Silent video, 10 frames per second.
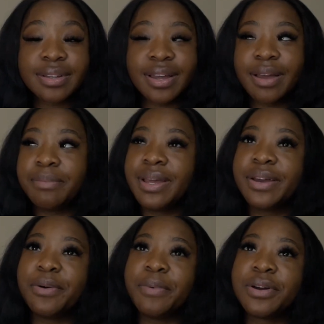I'm like,
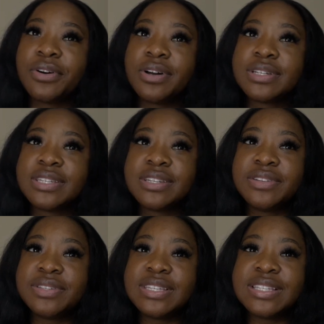oh my gosh, Sydney,
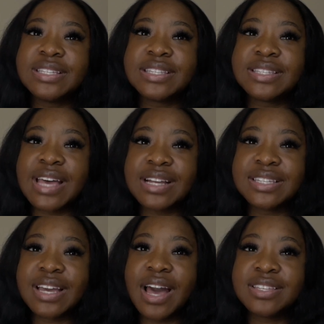you see, this is the
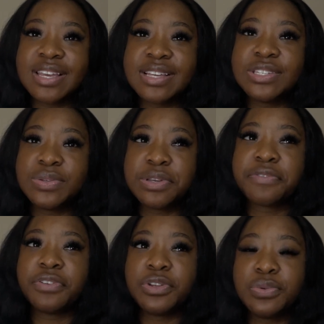tactic Isaiah is using
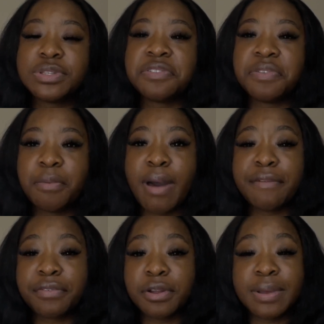for you to feel bad
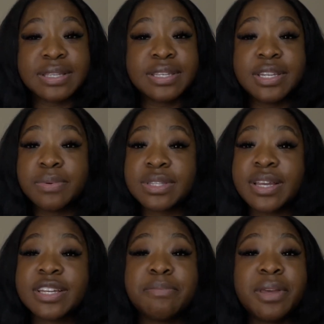for him. And Sydney was
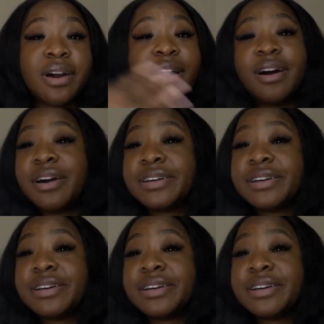like, give me a hug,